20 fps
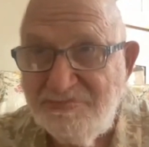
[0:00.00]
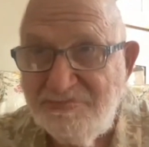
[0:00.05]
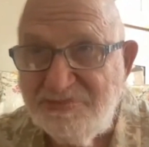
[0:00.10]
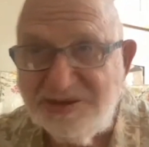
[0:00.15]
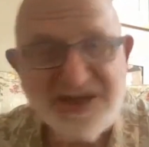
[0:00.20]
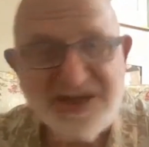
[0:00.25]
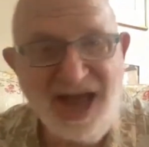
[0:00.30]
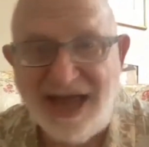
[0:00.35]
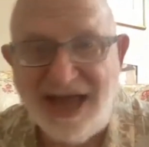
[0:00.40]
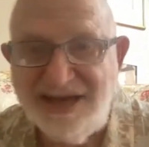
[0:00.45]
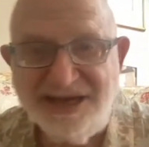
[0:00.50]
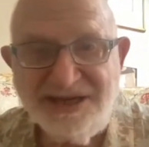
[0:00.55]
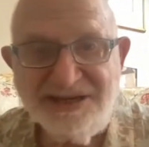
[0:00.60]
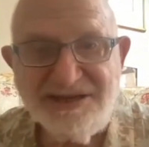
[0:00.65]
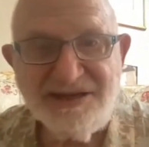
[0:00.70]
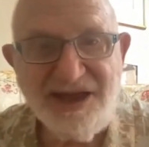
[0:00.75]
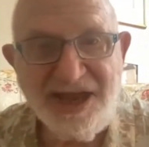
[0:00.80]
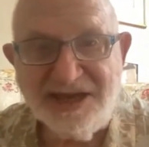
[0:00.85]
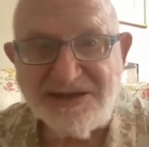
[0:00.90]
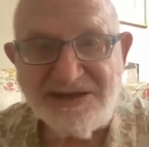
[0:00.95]
But the guy
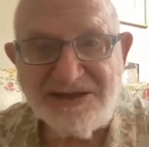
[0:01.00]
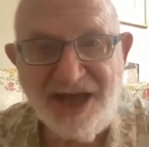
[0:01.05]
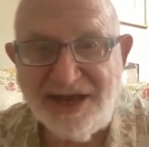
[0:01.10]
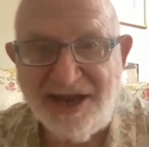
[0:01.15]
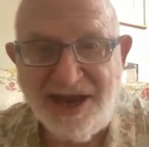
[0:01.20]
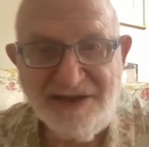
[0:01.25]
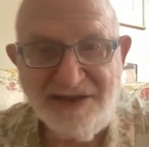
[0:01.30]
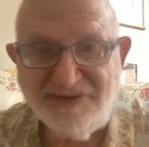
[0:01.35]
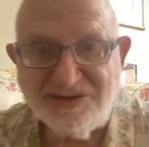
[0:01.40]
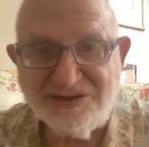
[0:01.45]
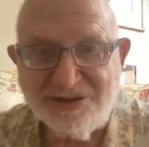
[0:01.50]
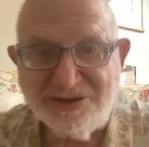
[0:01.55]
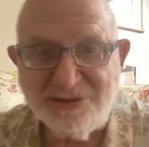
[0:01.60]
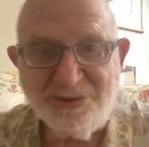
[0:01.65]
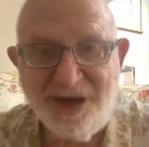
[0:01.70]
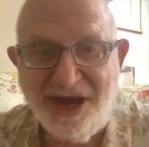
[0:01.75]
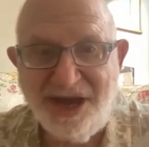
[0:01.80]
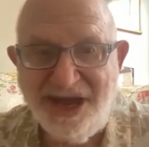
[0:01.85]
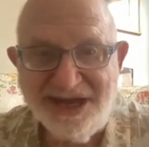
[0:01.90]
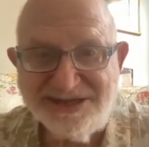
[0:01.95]
didn't like not having
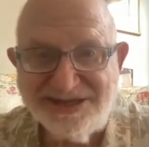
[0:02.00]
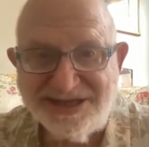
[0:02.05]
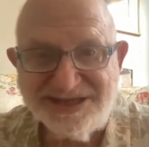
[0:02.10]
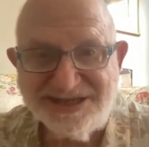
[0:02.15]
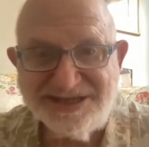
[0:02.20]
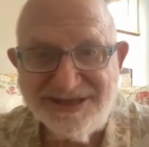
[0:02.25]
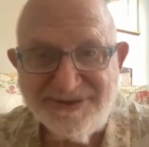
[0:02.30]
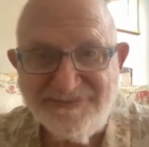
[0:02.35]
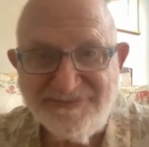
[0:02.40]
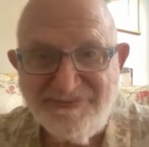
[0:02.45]
Tourette's